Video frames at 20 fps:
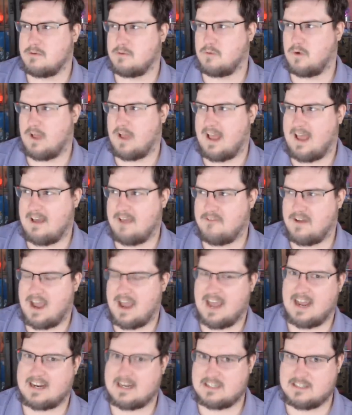will have
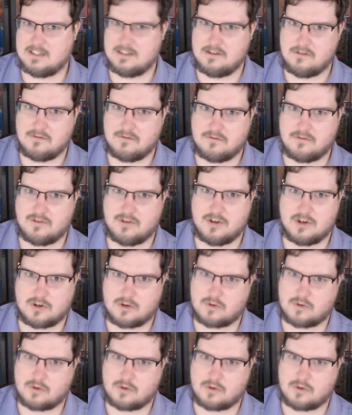active...